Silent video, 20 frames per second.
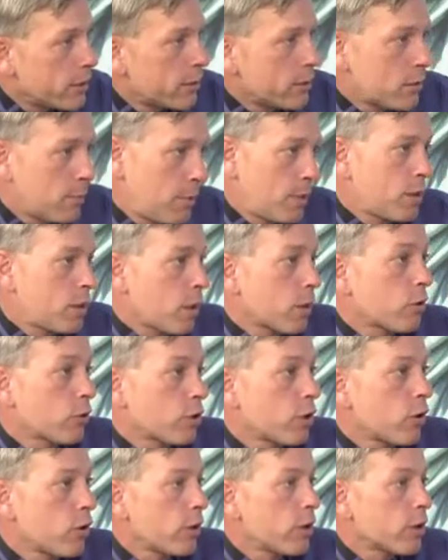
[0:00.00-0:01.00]
to be
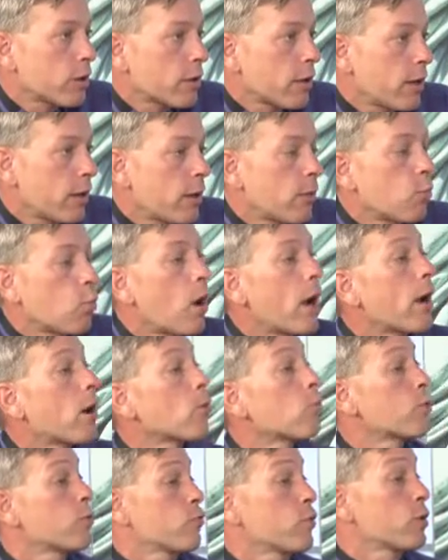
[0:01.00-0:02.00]
Secretary of State and why I
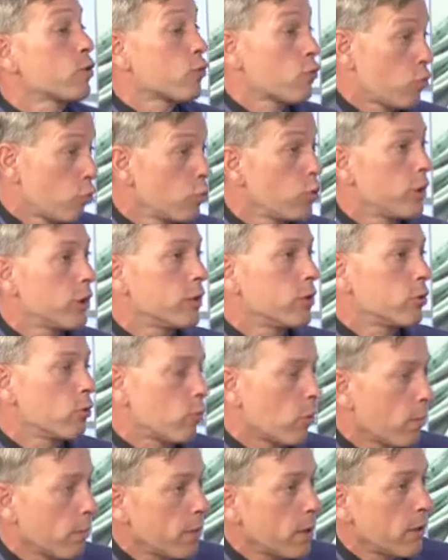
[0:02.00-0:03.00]
was recruited
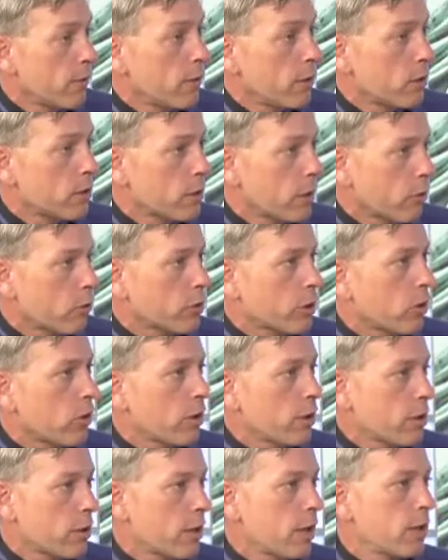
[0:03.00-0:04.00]
to be
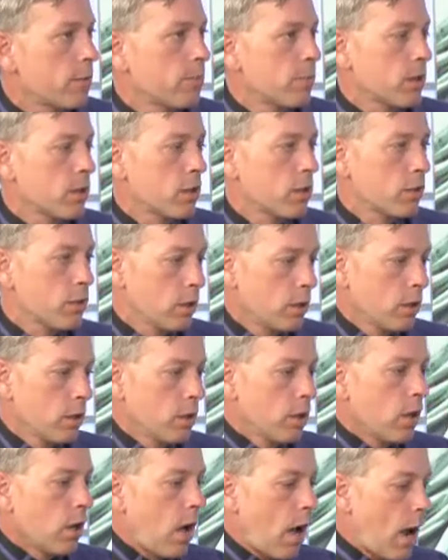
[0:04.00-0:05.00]
Secretary of State because mm -hmm.
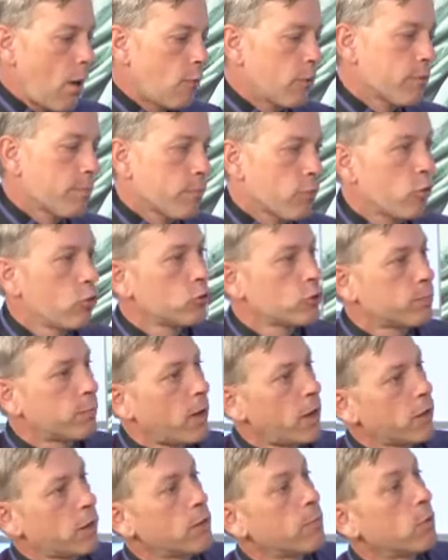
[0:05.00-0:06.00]
I was approached
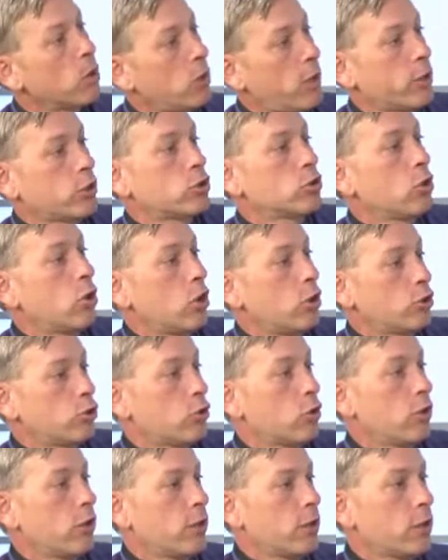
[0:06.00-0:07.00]
by some election law
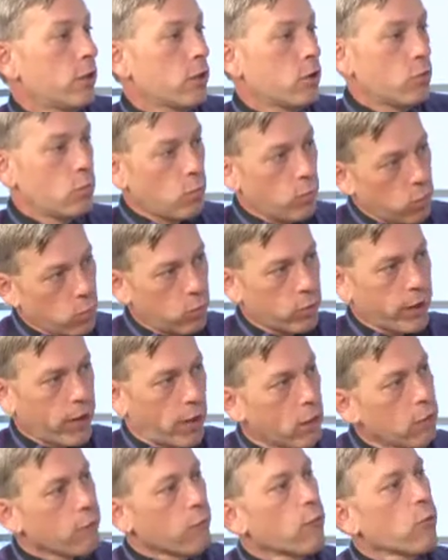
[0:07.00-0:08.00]
attorneys. They go,
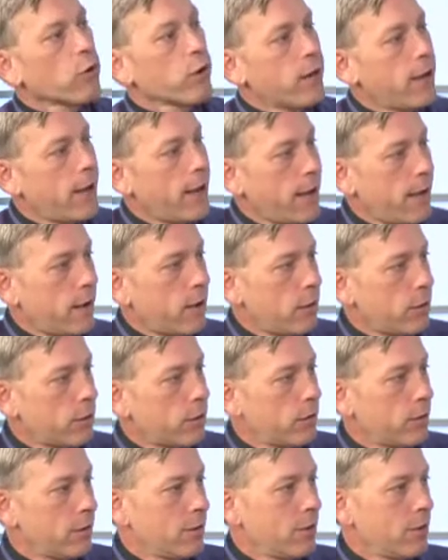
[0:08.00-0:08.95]
California has